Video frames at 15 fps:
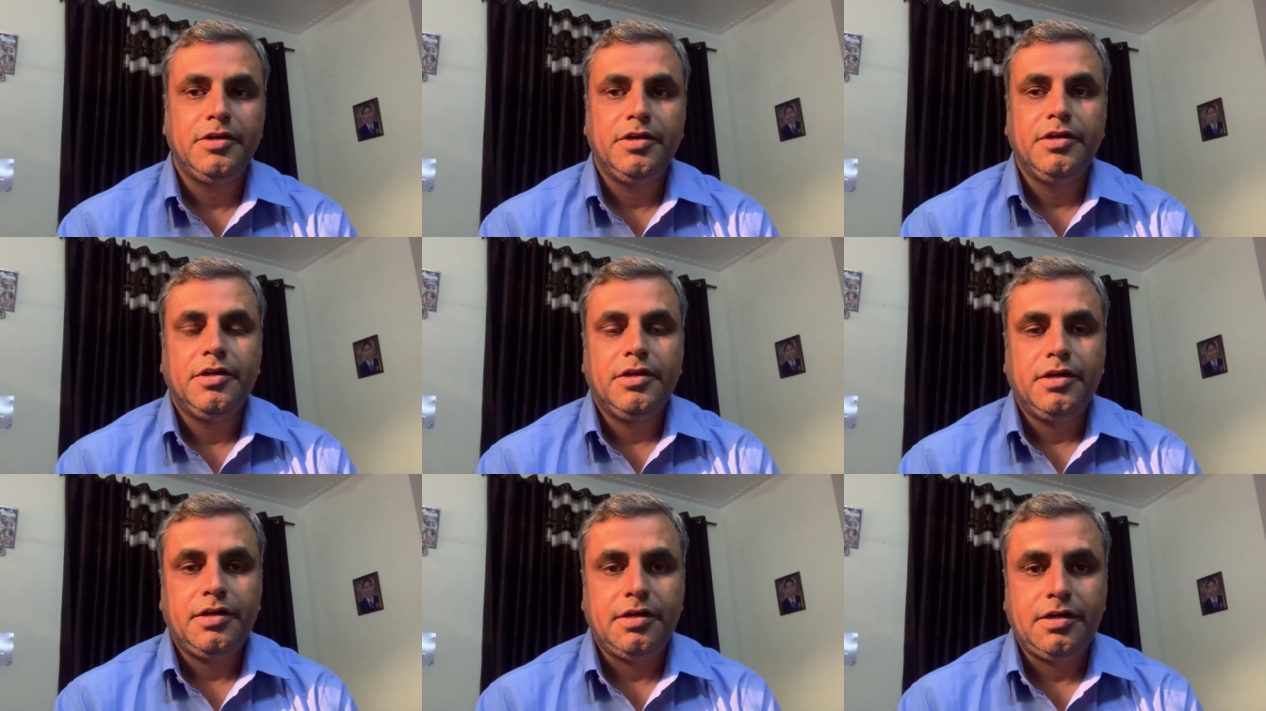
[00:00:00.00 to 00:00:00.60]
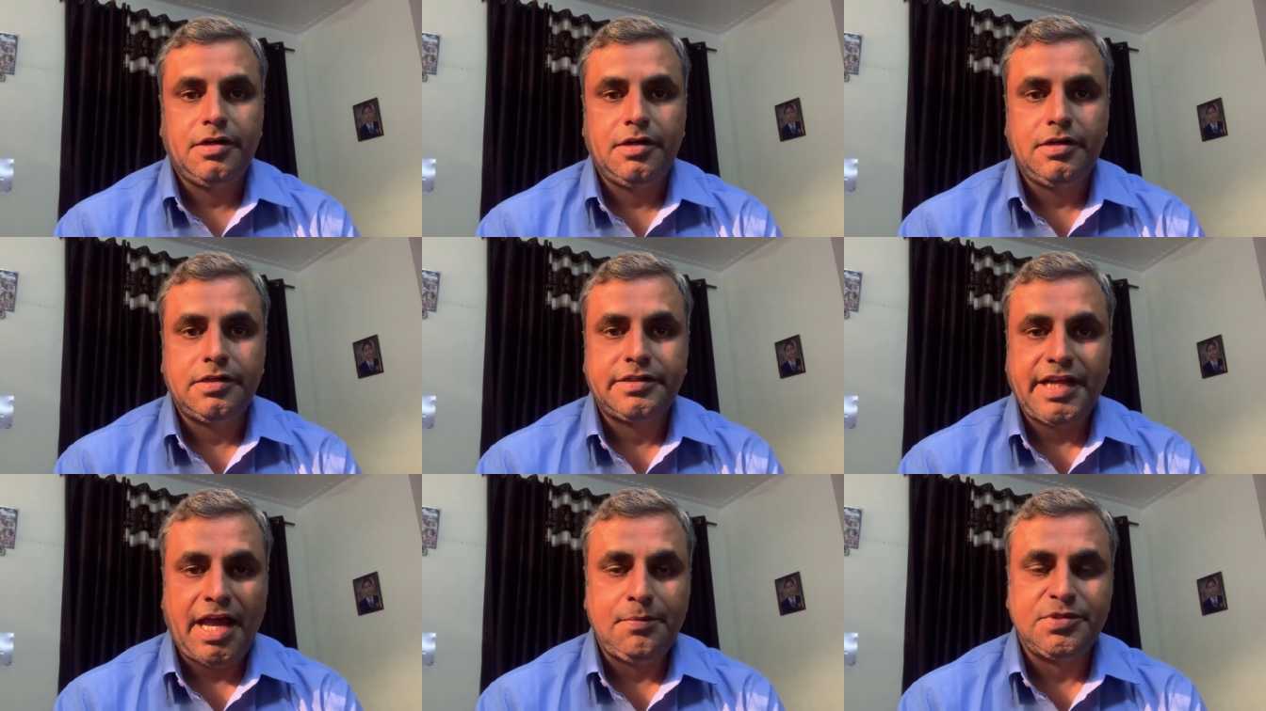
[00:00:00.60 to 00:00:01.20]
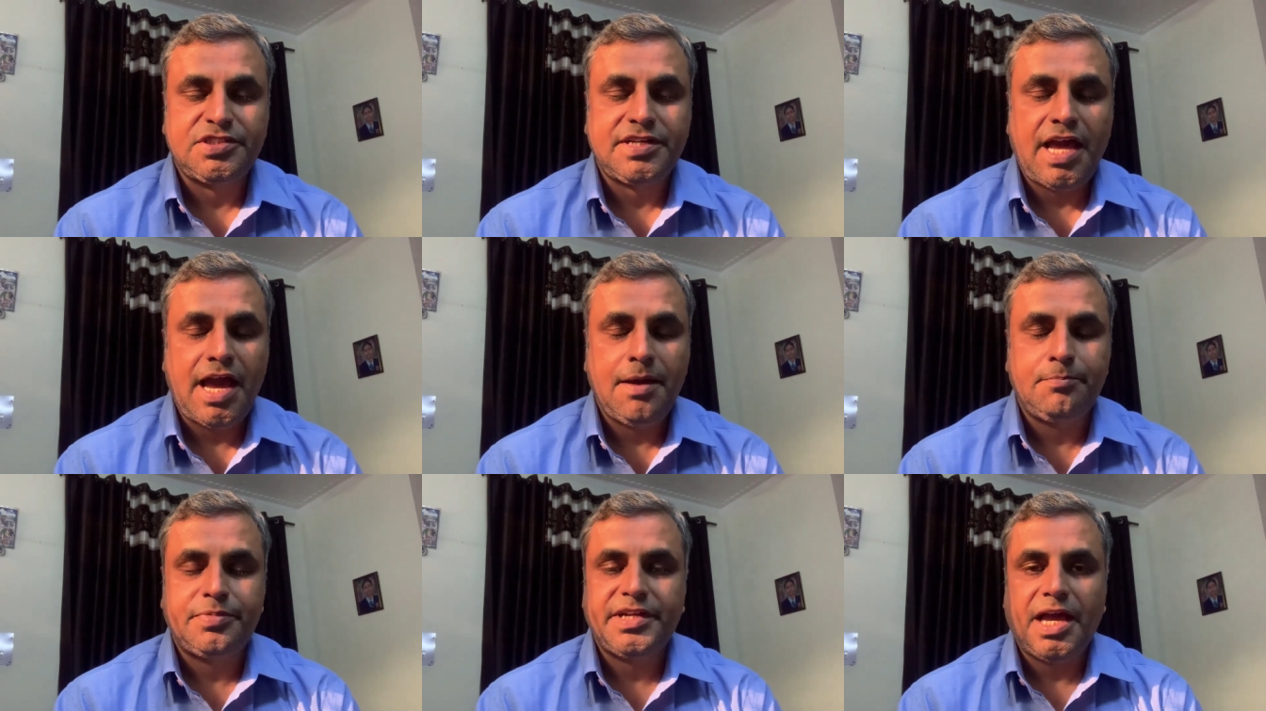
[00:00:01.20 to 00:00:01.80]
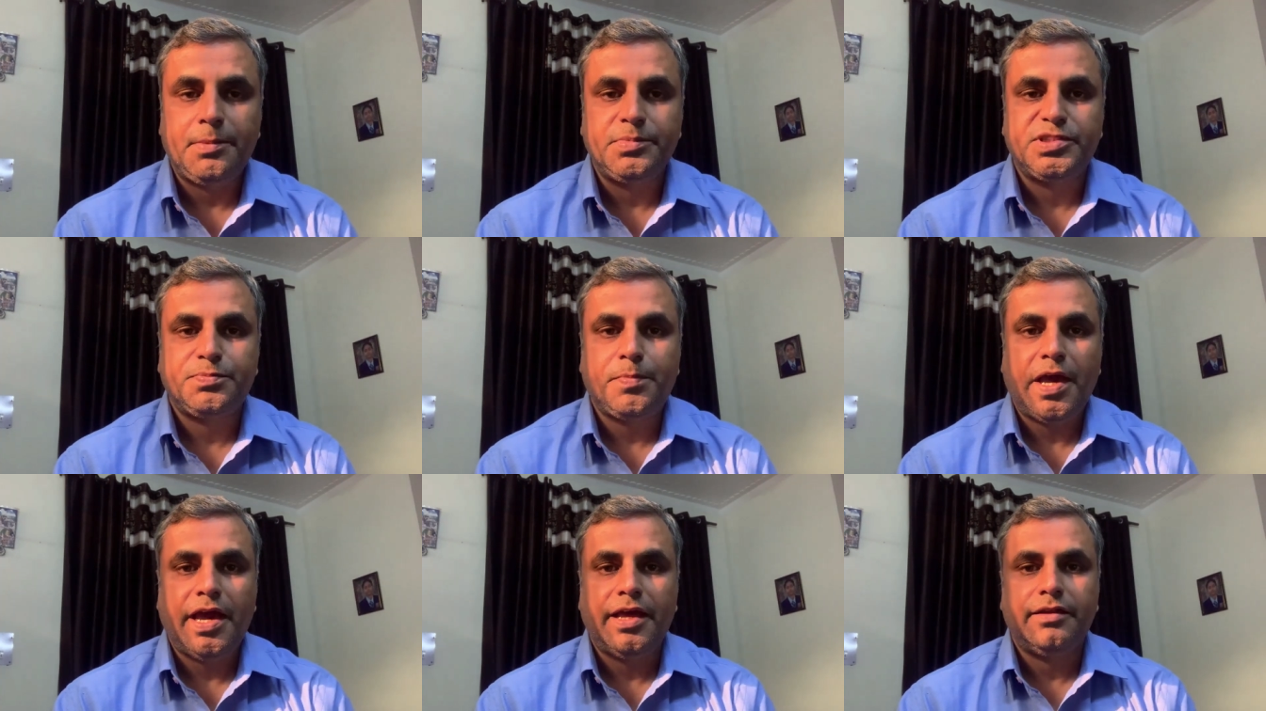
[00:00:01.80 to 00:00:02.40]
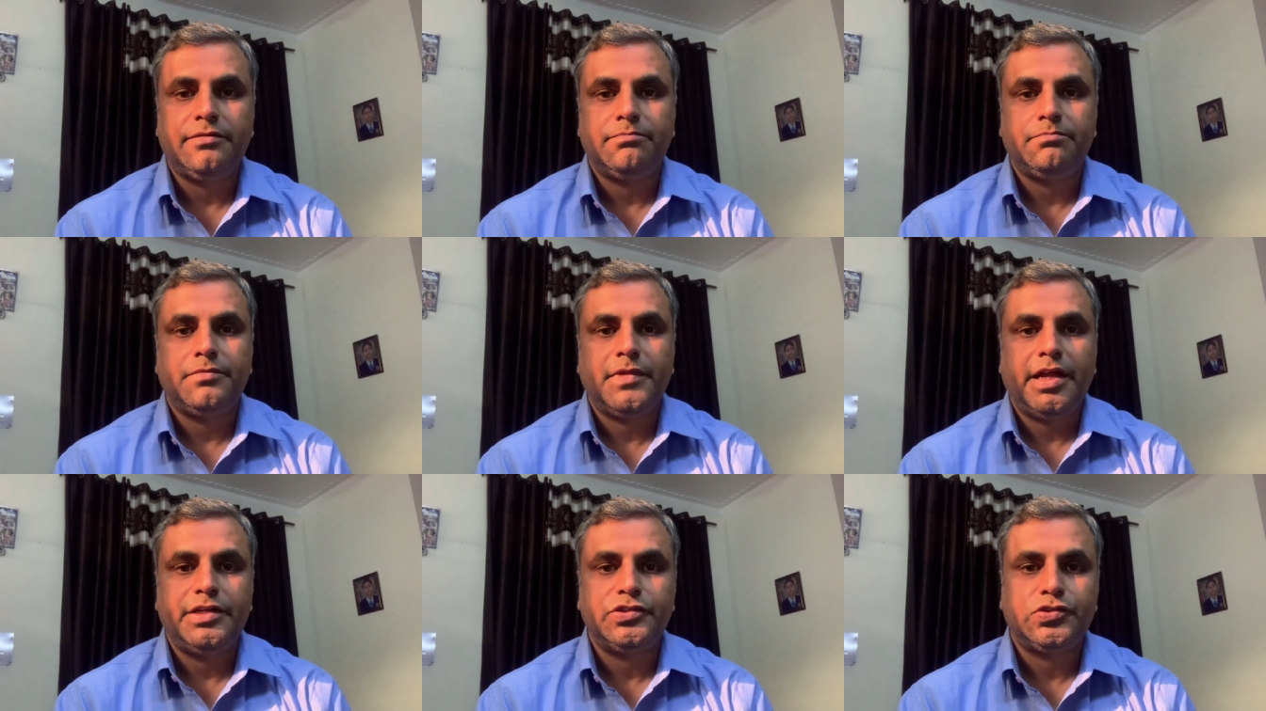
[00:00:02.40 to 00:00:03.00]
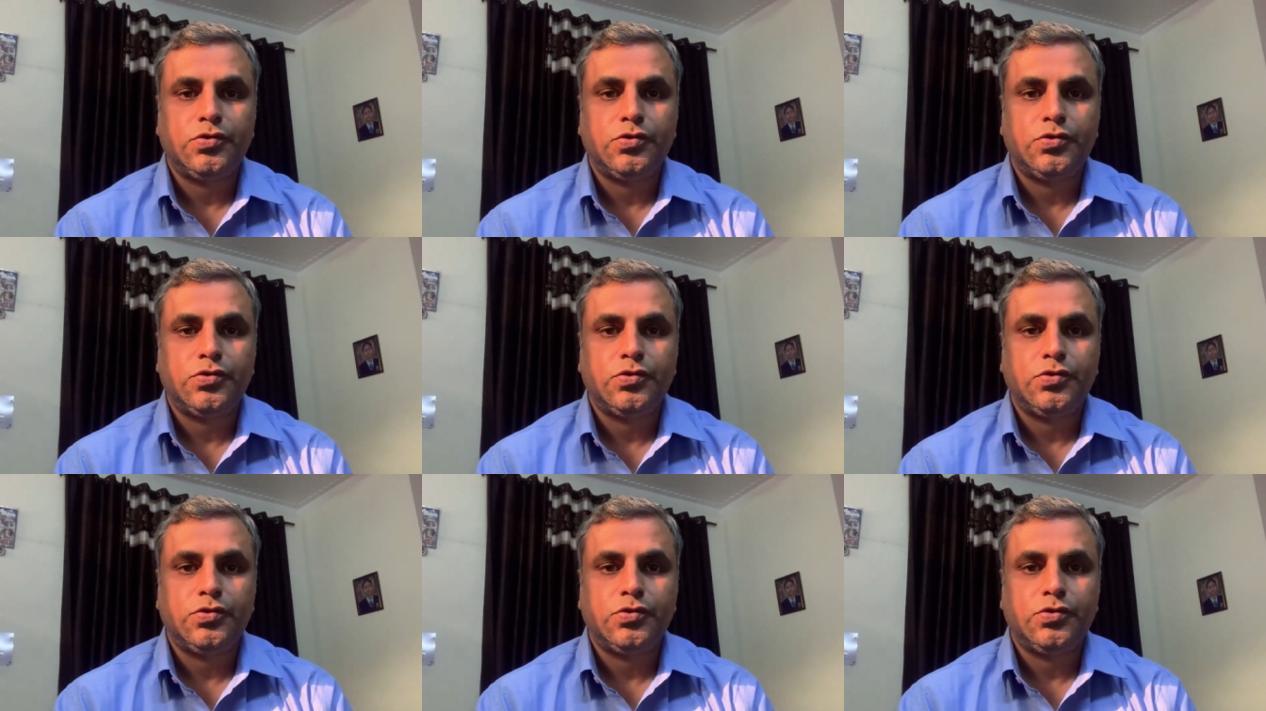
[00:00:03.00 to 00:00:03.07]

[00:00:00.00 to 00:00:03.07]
timestamp, time span, and so